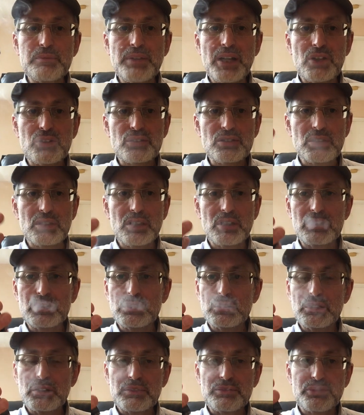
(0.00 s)
mouse to
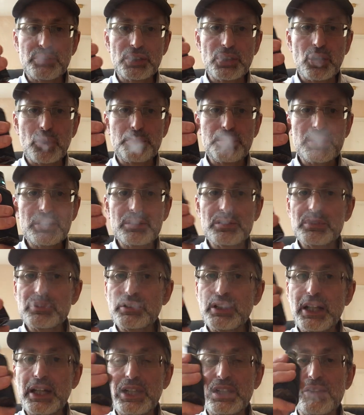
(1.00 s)
lung, fully open,
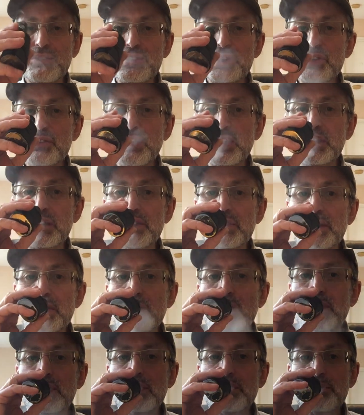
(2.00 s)
and restricted
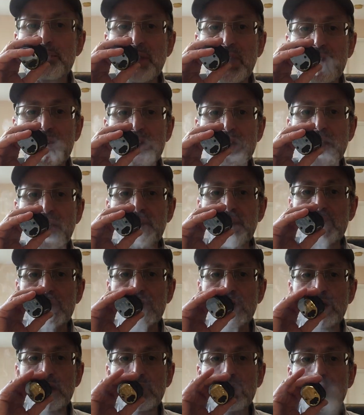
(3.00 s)
direct
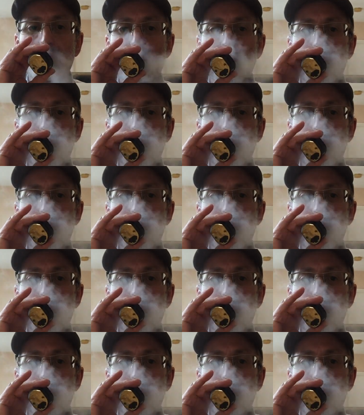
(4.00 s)
to lung.